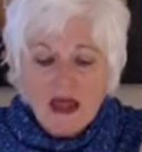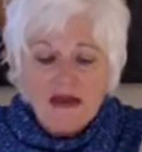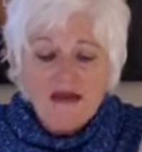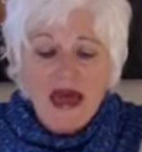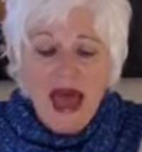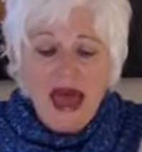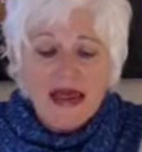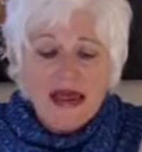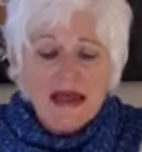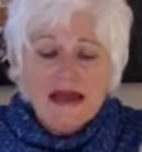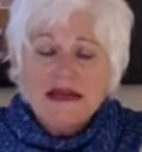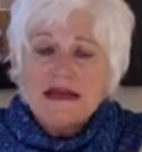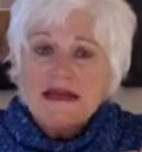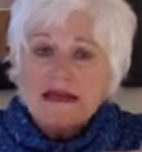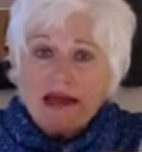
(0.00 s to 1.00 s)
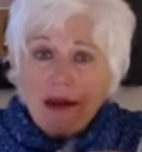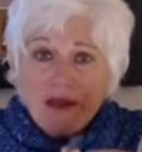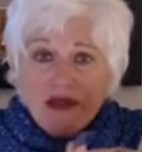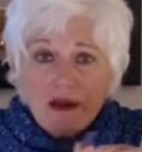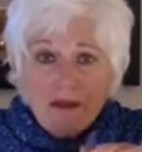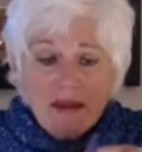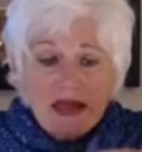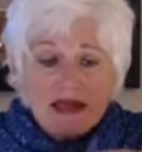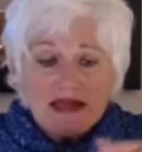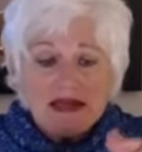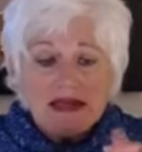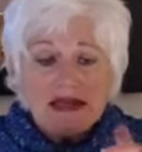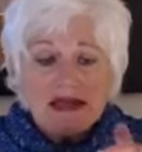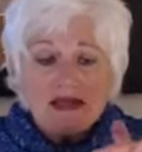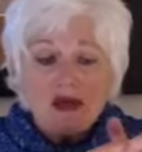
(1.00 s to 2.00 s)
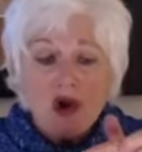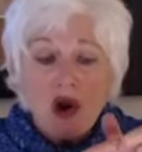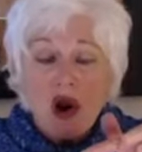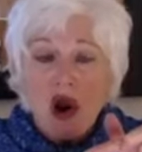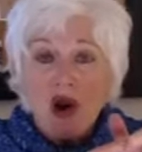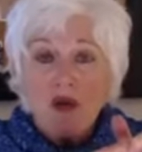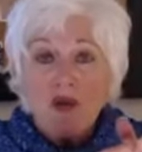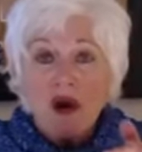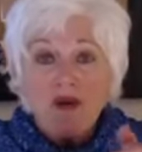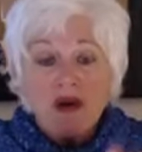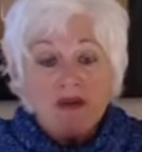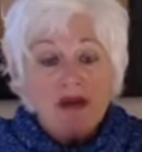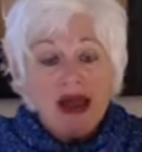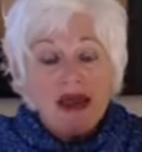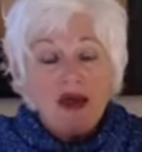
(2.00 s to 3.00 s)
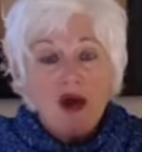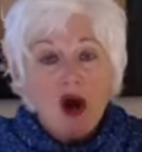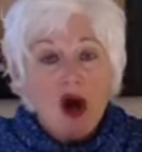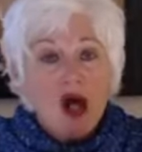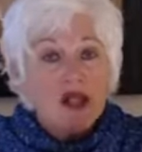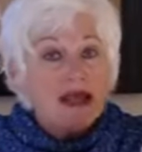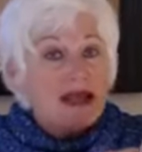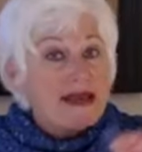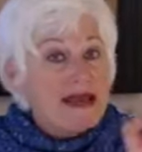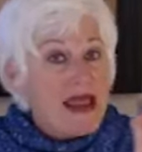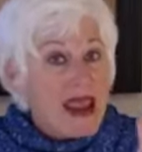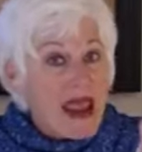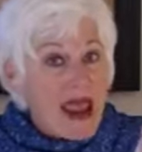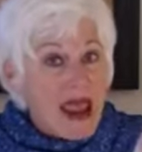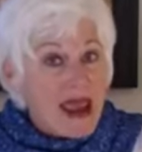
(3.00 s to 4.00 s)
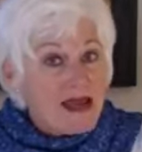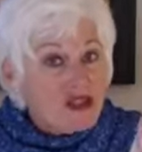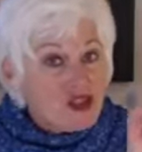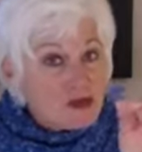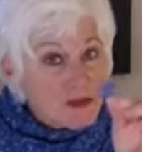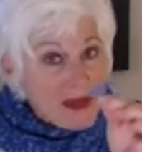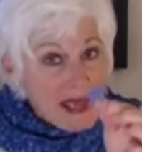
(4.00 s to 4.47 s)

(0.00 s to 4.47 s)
That some of the pieces are what we might call an edge